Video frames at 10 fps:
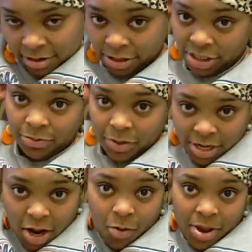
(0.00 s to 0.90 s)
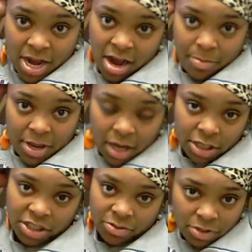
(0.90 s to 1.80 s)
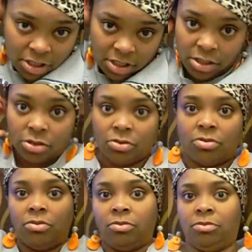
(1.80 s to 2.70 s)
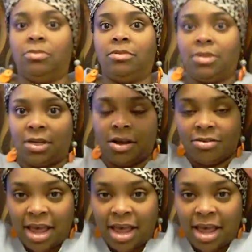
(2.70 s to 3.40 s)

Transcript: she wouldn't go in there because she was just too, you know,